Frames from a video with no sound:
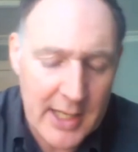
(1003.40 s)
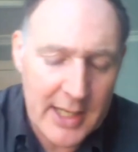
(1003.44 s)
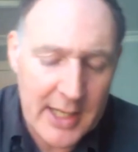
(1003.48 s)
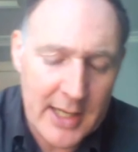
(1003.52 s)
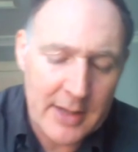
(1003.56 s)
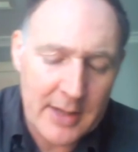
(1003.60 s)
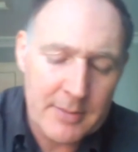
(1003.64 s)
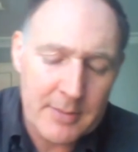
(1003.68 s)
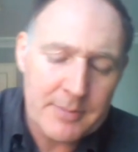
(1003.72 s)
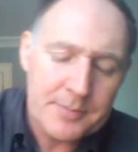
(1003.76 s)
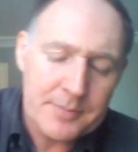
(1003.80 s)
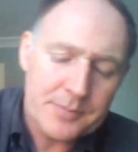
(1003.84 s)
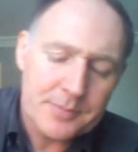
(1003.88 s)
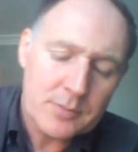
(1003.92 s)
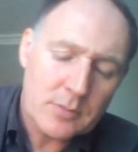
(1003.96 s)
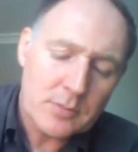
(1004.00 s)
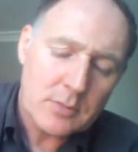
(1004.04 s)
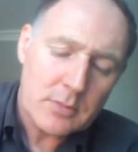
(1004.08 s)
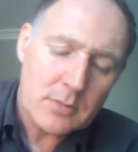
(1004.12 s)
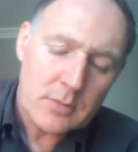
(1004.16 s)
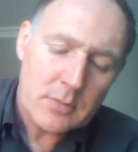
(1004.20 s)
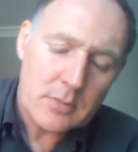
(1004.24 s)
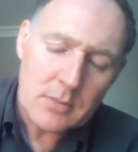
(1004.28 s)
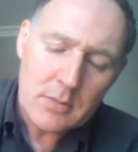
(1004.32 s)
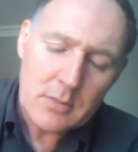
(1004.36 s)

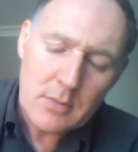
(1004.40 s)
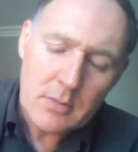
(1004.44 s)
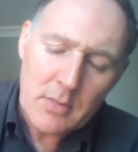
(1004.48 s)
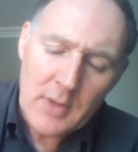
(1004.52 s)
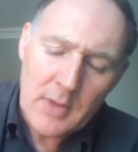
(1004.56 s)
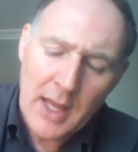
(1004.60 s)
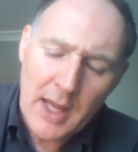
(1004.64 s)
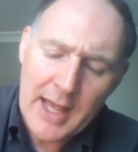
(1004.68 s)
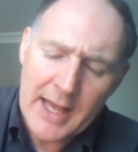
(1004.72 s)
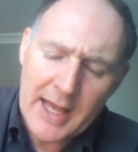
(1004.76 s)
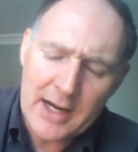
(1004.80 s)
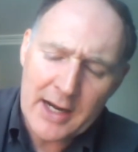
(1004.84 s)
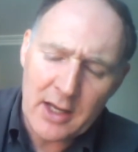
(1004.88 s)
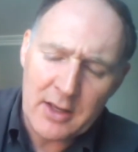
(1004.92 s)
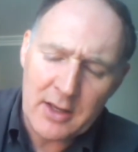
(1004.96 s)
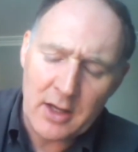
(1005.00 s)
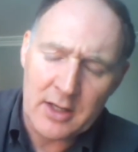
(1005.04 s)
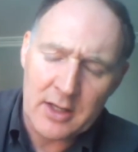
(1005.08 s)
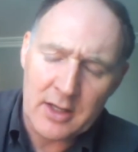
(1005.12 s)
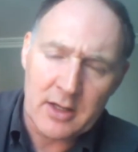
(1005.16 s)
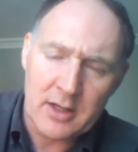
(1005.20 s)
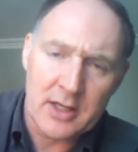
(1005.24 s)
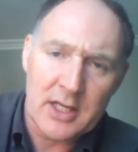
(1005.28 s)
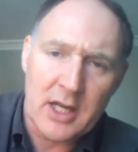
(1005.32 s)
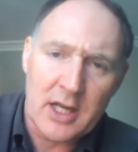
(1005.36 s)
I suppose the word
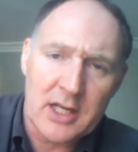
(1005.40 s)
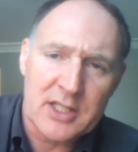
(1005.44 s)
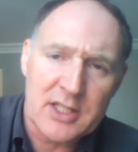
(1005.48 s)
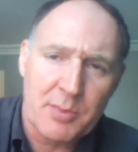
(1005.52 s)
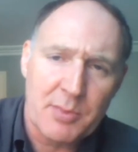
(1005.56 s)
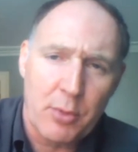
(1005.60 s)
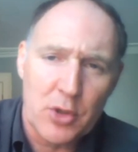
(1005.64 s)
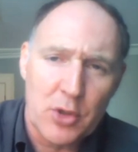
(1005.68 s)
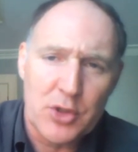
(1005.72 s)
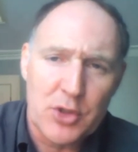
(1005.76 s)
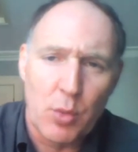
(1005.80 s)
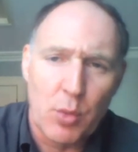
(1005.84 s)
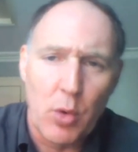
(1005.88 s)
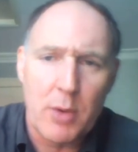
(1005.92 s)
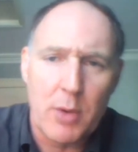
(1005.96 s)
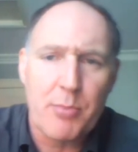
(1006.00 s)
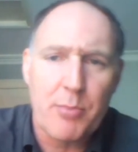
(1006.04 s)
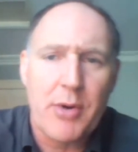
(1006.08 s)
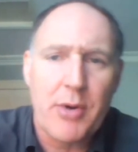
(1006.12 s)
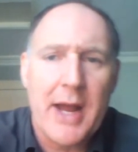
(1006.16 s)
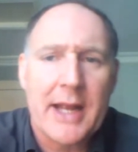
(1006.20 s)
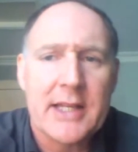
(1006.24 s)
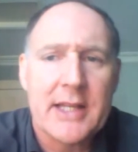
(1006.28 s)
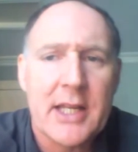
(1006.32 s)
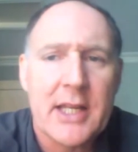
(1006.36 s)
practicum
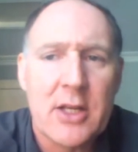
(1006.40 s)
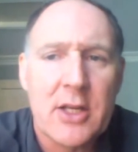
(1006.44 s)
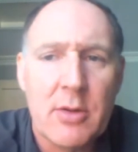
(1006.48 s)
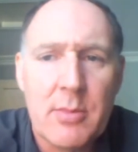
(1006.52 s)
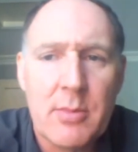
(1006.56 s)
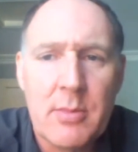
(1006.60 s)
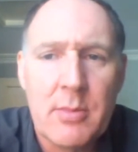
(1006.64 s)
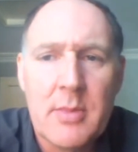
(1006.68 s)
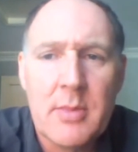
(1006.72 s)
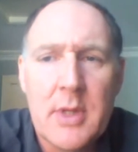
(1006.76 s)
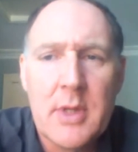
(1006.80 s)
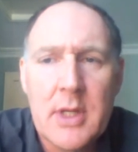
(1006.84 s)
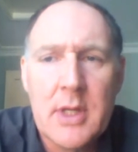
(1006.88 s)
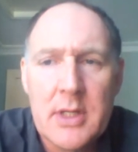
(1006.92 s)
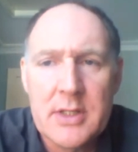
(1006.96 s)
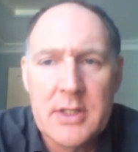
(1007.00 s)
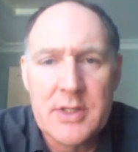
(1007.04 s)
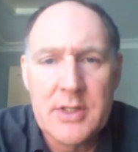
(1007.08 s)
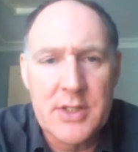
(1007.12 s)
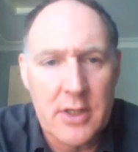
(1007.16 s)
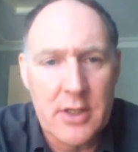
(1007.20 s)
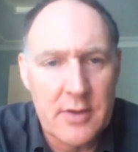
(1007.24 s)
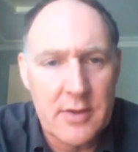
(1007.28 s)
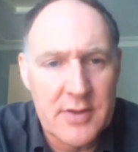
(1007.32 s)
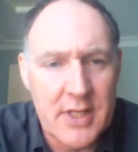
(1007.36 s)
deserves a little bit of
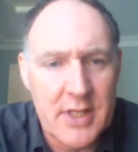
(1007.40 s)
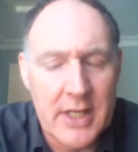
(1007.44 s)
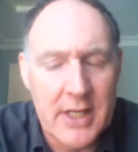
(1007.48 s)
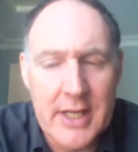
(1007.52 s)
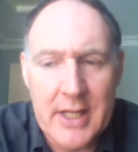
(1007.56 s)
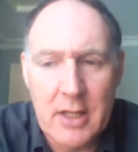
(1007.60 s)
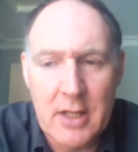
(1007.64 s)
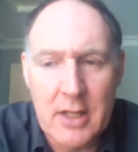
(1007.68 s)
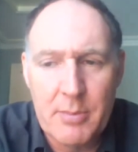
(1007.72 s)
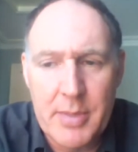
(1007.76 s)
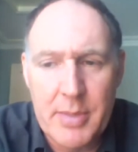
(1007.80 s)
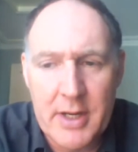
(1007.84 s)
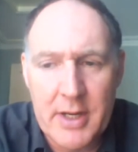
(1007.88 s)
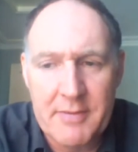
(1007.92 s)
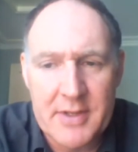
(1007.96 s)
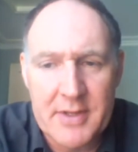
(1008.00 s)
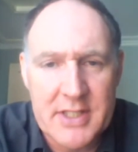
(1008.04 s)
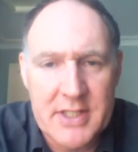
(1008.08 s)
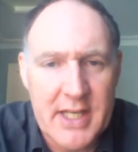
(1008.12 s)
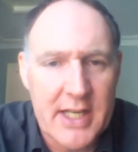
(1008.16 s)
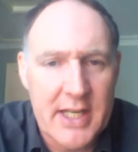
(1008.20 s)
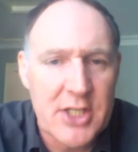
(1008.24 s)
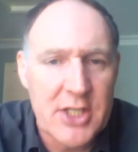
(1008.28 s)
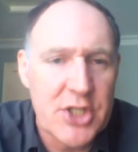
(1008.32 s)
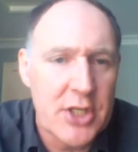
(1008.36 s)
attention.
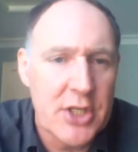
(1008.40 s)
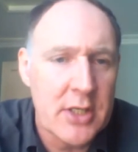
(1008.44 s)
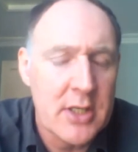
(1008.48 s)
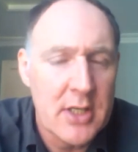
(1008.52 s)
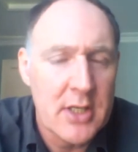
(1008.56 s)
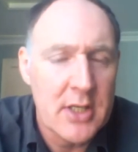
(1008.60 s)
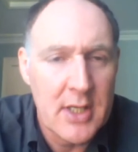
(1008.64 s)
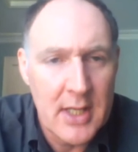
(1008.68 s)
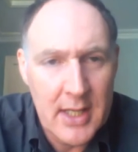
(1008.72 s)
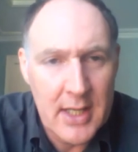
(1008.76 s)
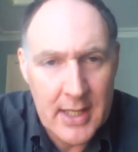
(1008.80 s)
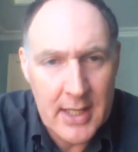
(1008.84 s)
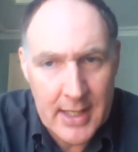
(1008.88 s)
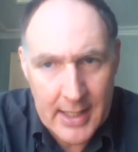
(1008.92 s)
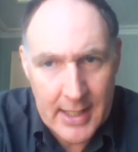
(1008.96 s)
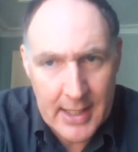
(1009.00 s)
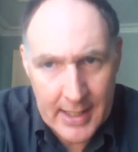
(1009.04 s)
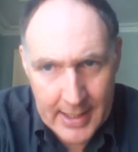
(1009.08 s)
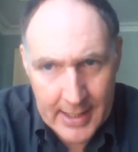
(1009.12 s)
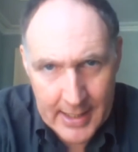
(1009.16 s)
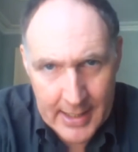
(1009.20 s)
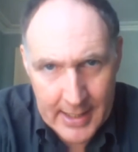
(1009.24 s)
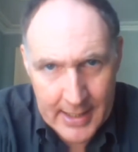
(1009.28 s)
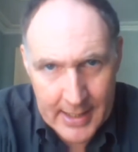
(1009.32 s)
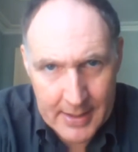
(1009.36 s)
So
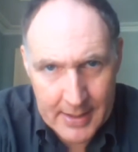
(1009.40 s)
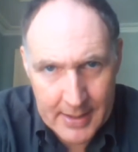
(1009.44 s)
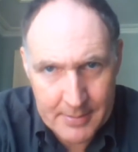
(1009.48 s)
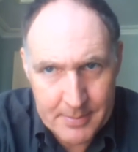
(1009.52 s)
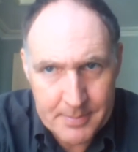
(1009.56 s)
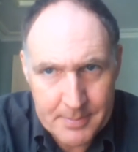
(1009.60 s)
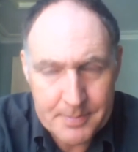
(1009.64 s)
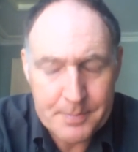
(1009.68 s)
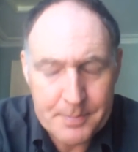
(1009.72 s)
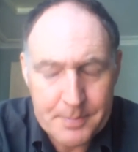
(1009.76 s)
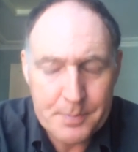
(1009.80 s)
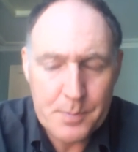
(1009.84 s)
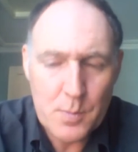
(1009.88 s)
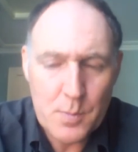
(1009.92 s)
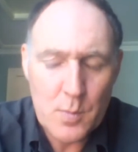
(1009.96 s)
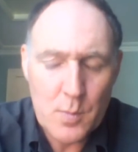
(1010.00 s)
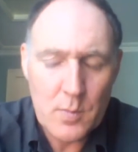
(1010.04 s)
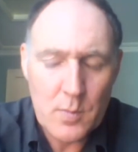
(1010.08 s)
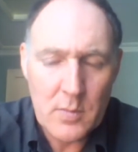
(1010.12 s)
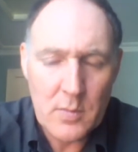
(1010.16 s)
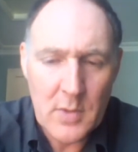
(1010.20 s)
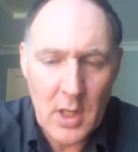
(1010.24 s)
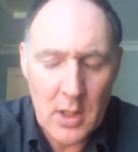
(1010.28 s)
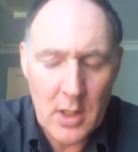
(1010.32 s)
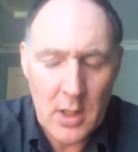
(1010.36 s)
there's a
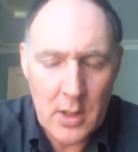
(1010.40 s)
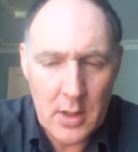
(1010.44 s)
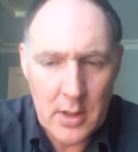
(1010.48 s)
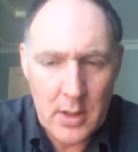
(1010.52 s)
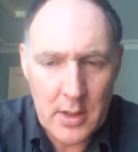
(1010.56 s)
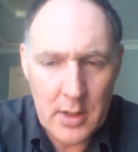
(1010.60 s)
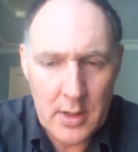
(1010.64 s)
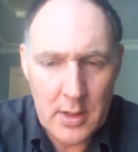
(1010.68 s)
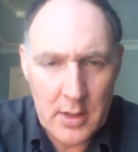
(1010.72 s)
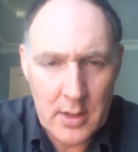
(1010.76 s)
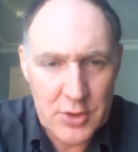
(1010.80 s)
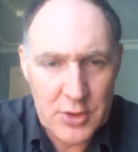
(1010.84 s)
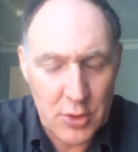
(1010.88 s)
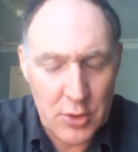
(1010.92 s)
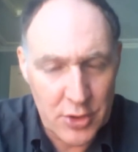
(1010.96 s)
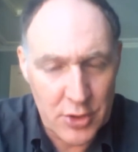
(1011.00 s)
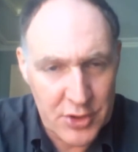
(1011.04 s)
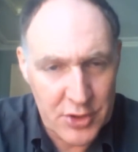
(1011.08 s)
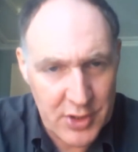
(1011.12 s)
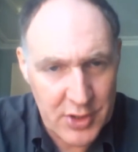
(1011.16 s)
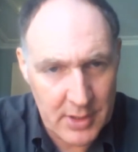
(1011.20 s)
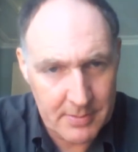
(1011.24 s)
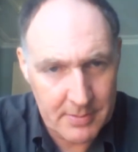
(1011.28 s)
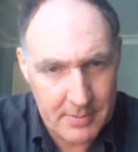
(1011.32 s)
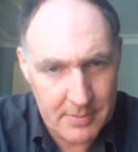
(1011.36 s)
30
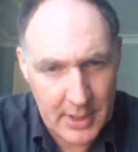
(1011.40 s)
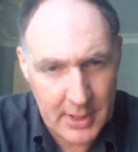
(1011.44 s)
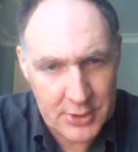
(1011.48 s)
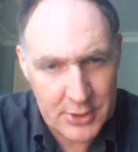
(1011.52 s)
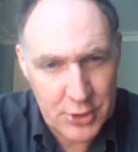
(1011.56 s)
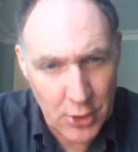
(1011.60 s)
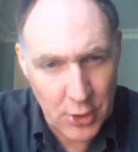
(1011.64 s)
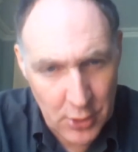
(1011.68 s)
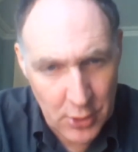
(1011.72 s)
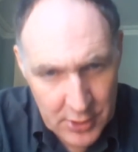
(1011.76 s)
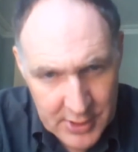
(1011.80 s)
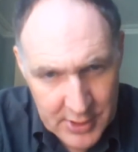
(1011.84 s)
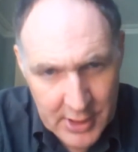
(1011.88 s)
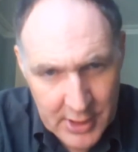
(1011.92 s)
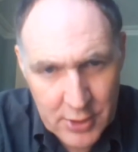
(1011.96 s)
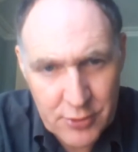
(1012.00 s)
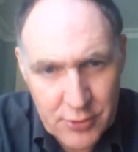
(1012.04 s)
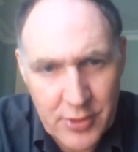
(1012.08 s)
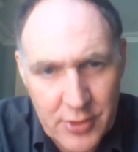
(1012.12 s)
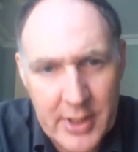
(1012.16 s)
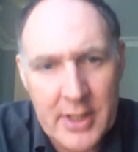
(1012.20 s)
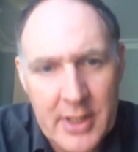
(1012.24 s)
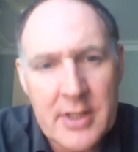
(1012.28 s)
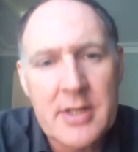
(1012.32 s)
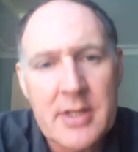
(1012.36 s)
credit
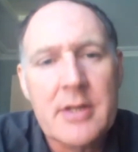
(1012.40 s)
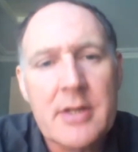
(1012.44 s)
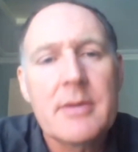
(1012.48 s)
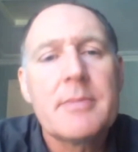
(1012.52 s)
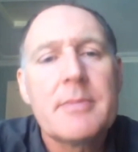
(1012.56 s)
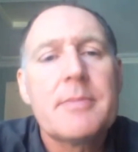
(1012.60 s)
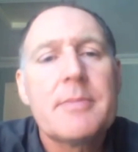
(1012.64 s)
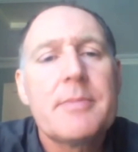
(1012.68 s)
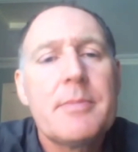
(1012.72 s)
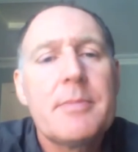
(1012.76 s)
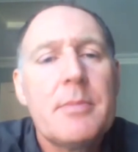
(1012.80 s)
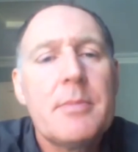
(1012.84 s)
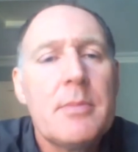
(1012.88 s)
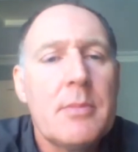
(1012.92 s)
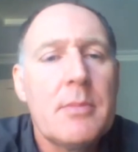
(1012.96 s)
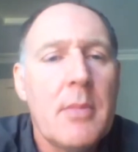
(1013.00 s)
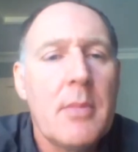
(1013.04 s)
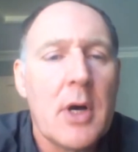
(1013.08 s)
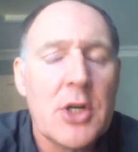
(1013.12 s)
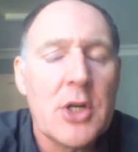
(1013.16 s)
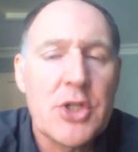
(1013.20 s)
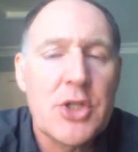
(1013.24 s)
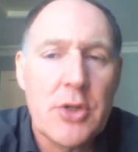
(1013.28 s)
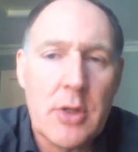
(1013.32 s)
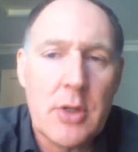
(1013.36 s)
module
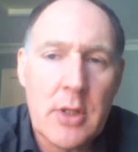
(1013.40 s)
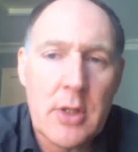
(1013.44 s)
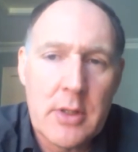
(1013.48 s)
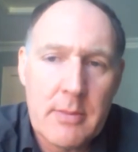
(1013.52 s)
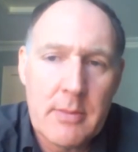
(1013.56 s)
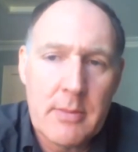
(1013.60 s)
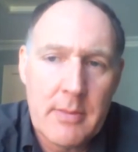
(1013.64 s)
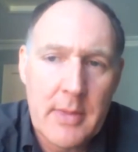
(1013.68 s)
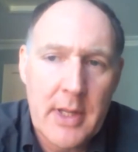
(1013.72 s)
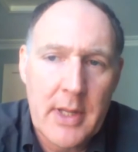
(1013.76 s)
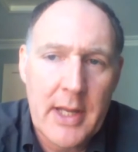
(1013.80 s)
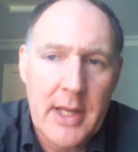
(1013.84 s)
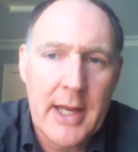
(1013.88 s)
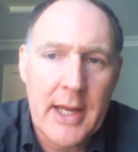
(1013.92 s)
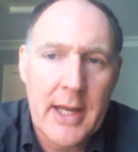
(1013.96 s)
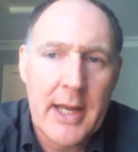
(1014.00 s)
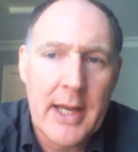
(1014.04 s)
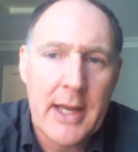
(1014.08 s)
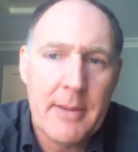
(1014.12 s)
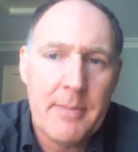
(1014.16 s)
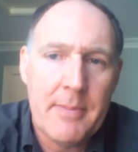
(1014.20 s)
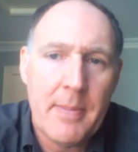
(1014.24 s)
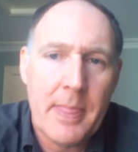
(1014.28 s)
called